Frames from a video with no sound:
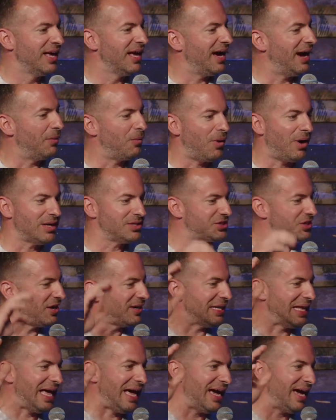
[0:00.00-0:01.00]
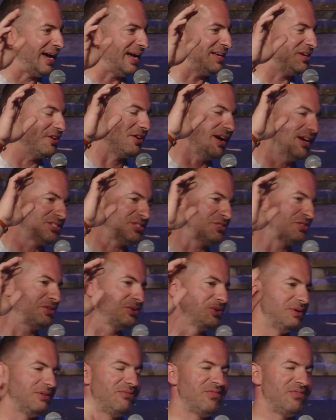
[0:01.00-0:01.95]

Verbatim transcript: I watch online. You guys are doing